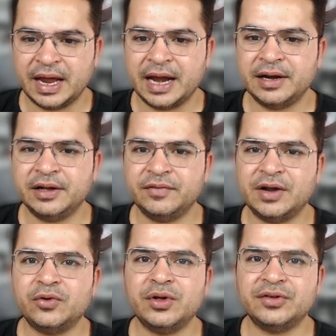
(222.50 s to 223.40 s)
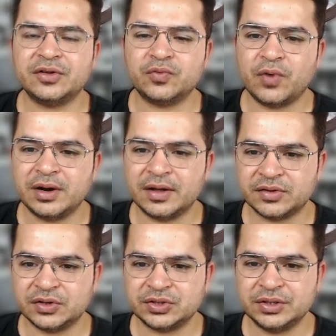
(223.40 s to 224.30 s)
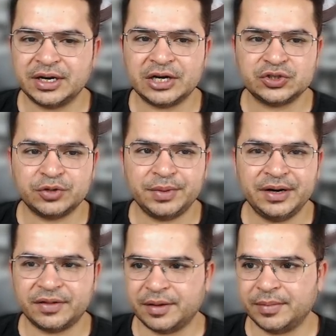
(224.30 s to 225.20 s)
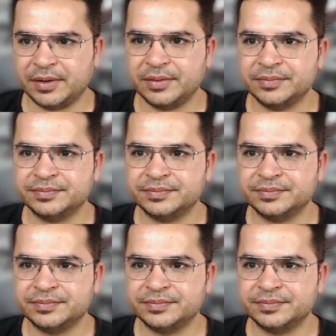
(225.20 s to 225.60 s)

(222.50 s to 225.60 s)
And here we are doing just one assertion that it should be disabled.